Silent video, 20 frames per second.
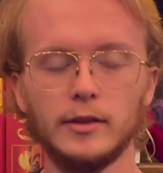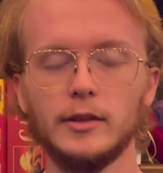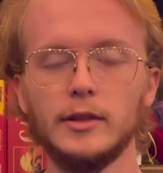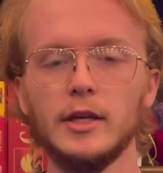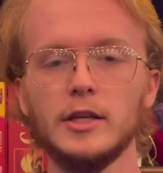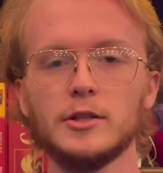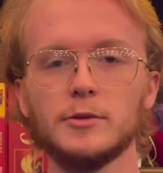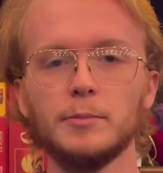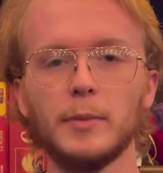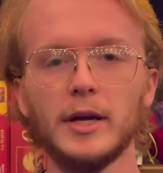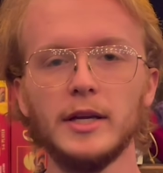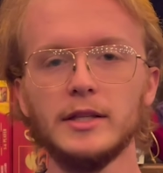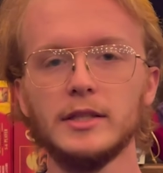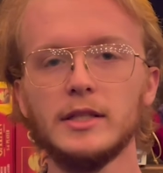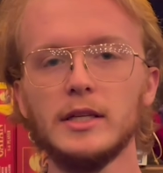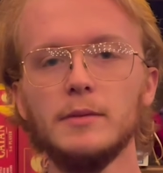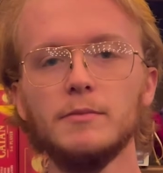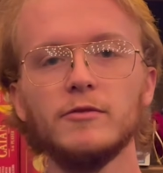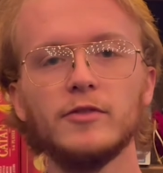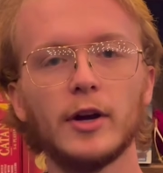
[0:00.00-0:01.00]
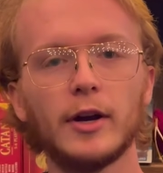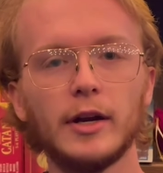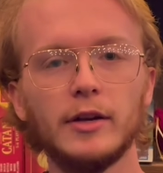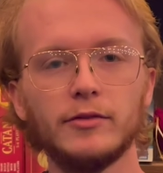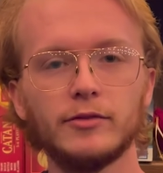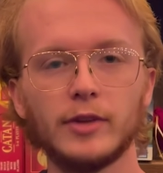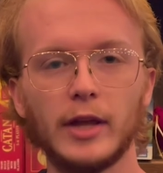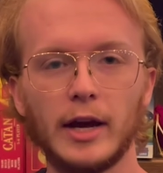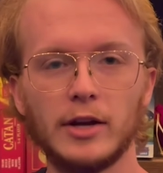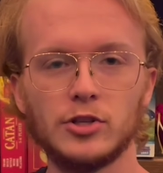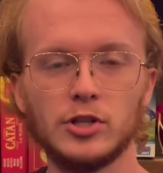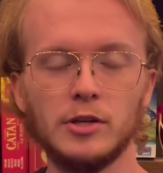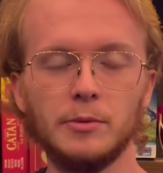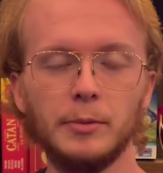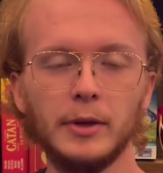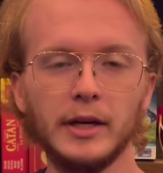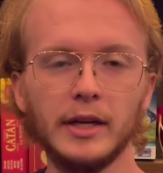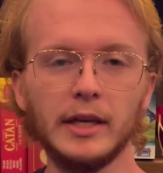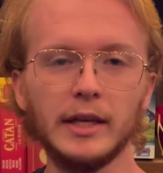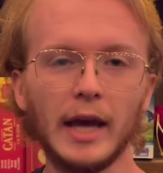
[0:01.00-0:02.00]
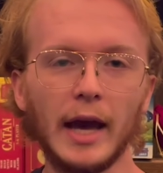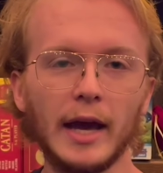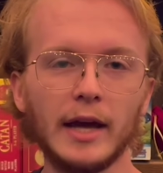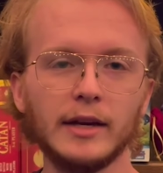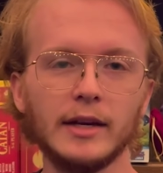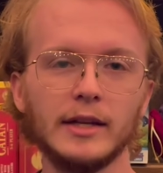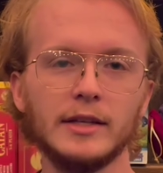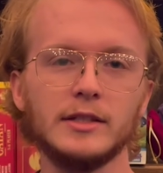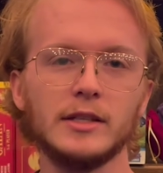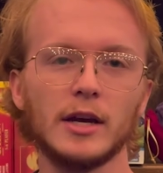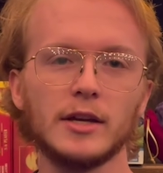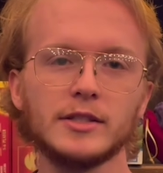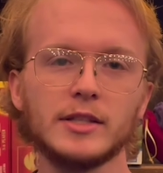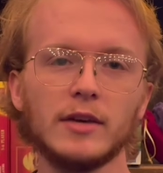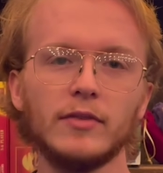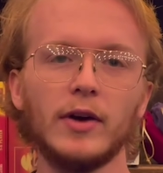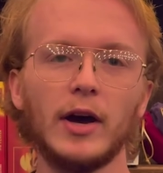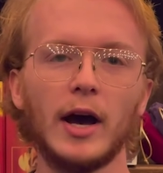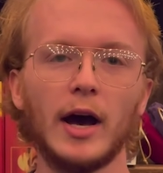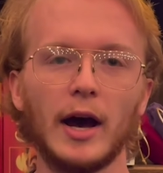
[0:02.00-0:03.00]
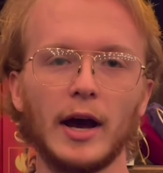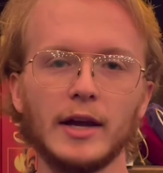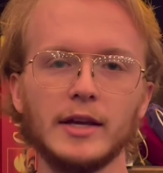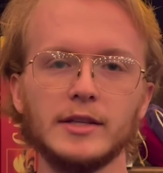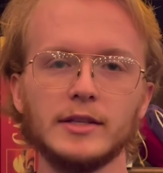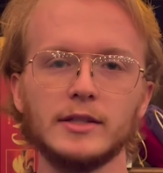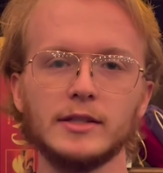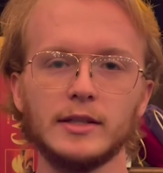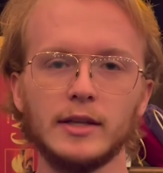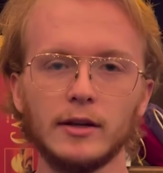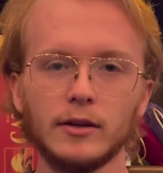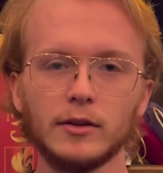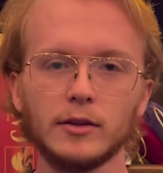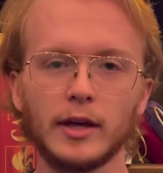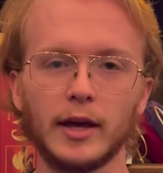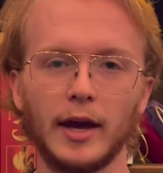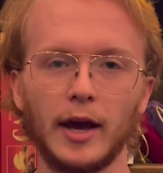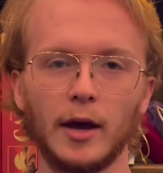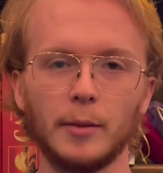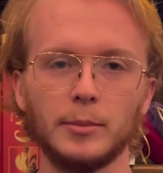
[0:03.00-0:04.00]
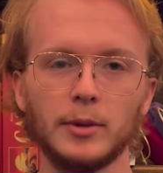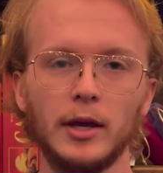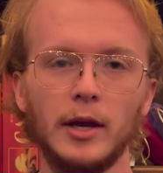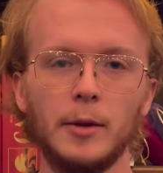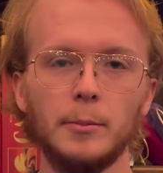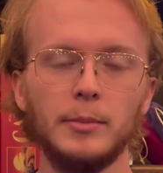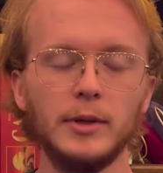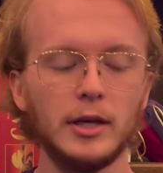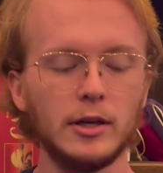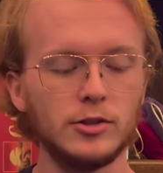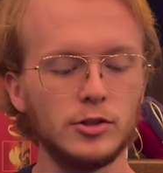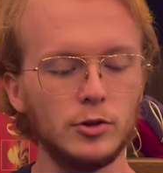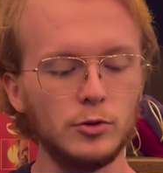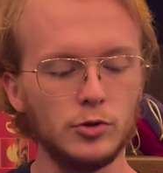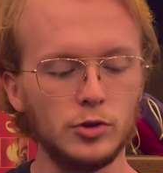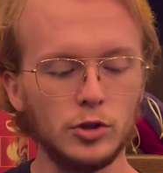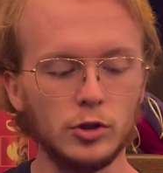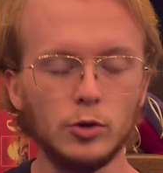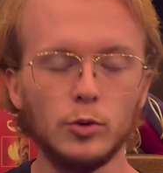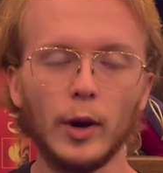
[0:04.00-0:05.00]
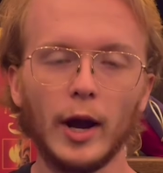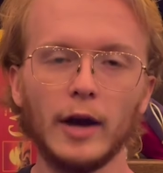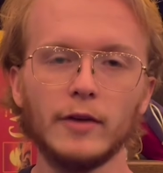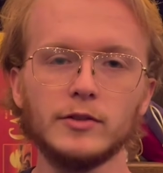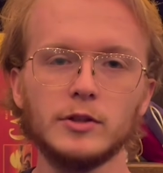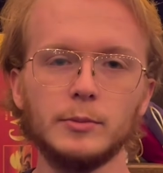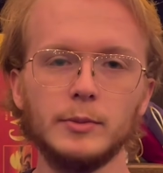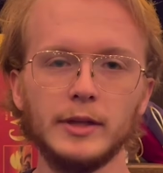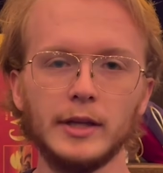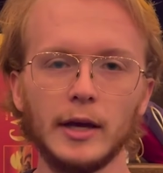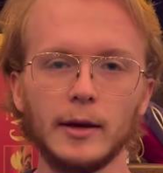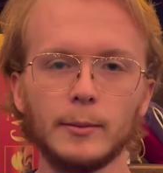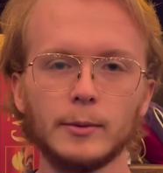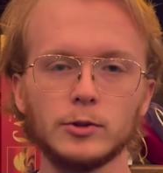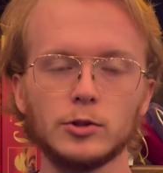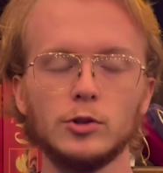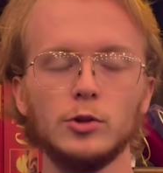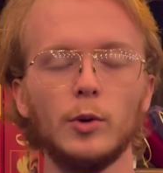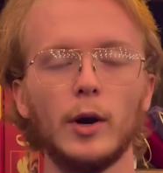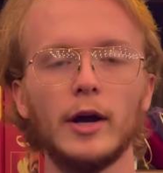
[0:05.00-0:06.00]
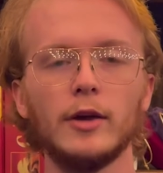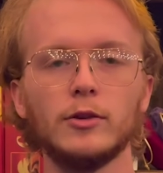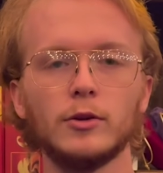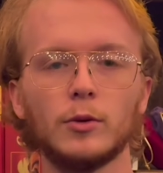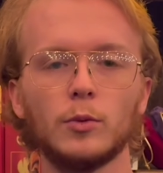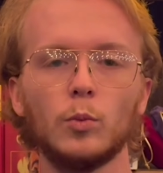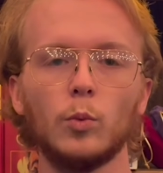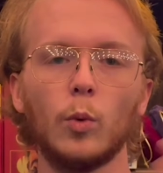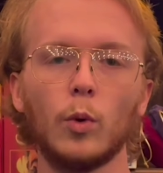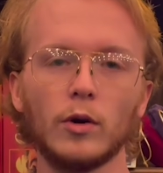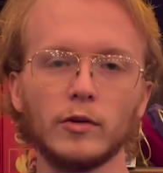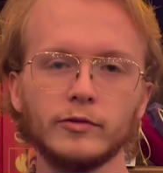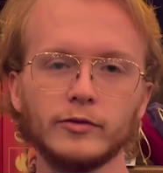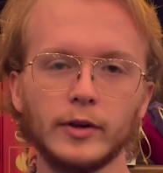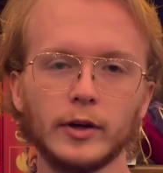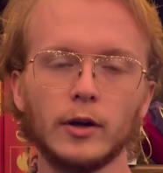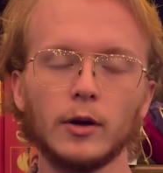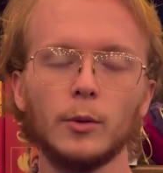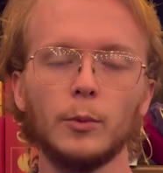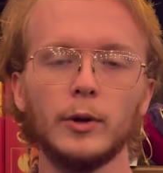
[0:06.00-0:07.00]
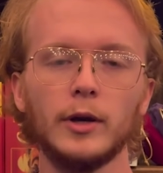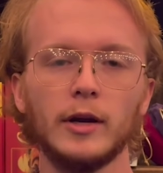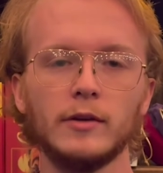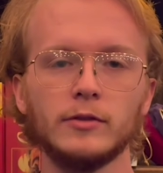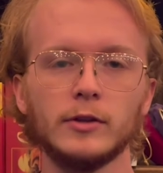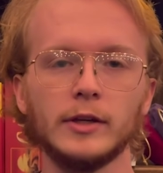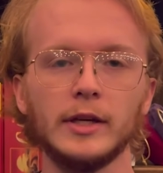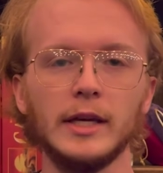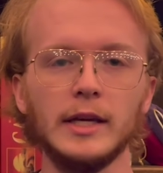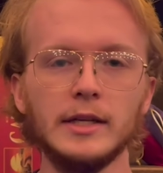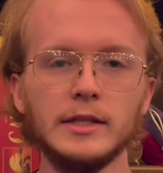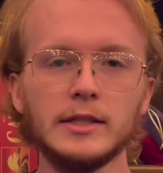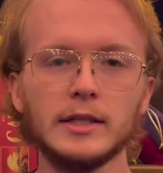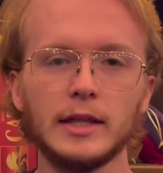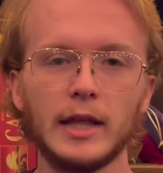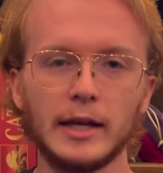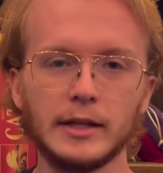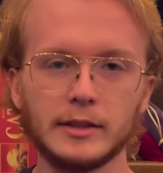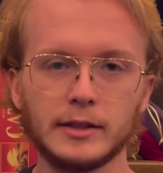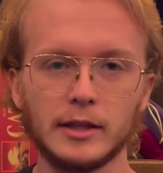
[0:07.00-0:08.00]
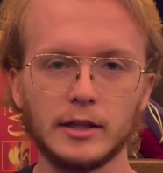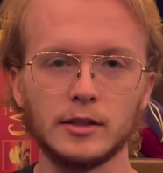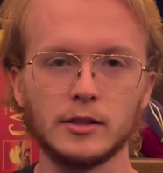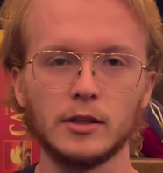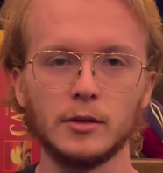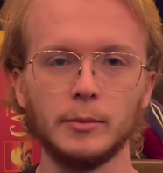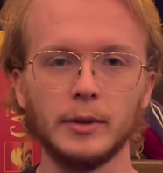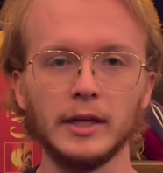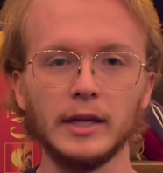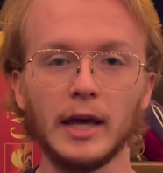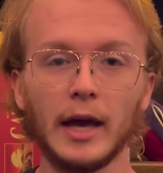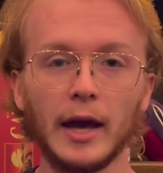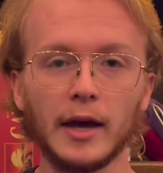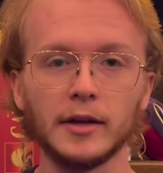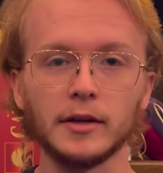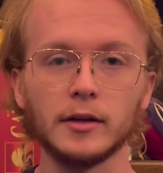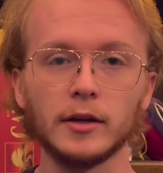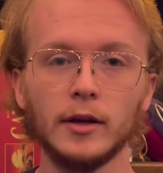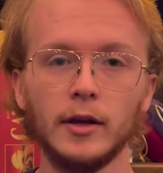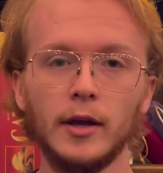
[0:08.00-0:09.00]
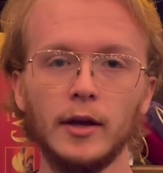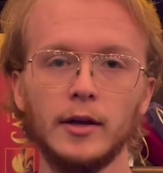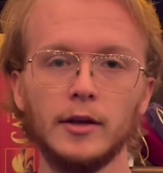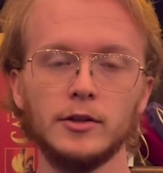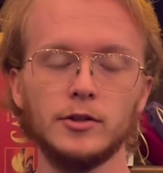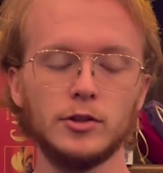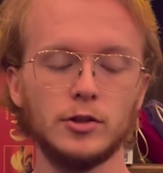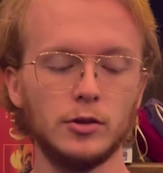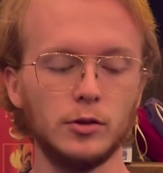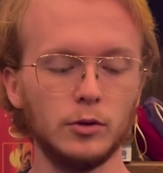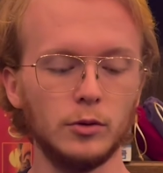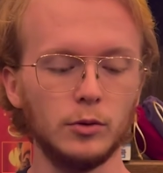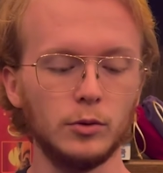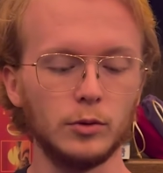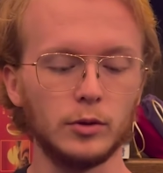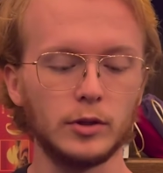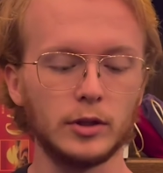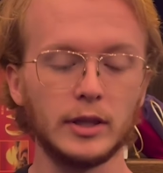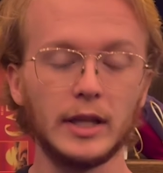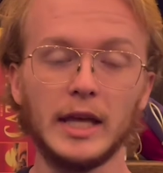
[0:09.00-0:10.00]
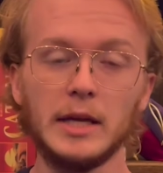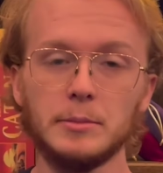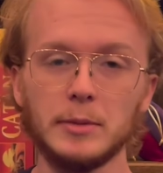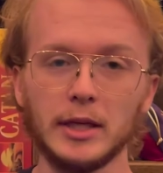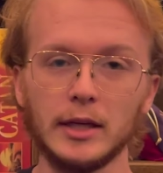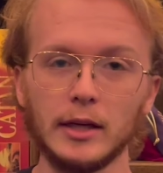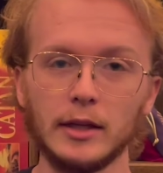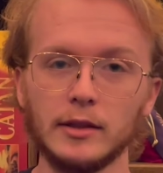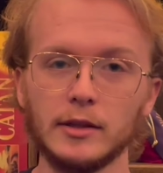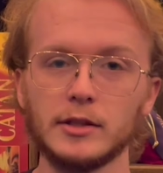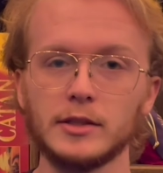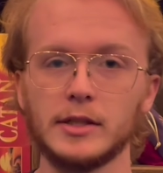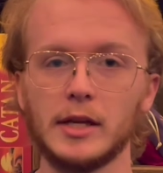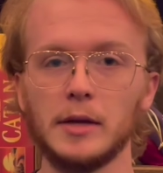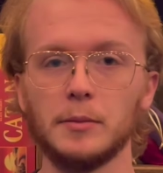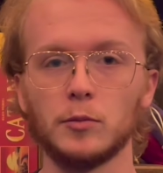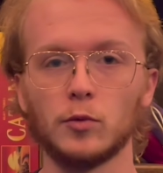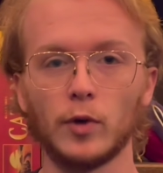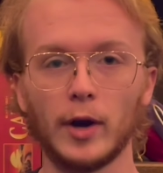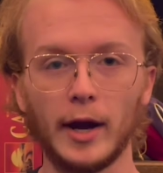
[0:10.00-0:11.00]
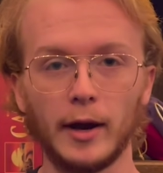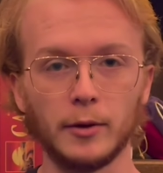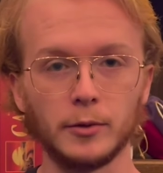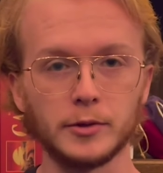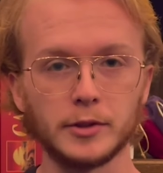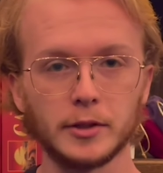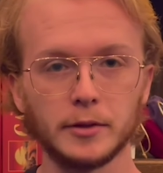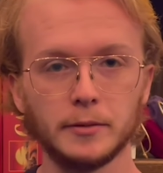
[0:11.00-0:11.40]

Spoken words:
This might seem very flashy, but again, it does have a high skill cap, because you do have to be able to either warfare or whatever into that system again to claim it in the same round.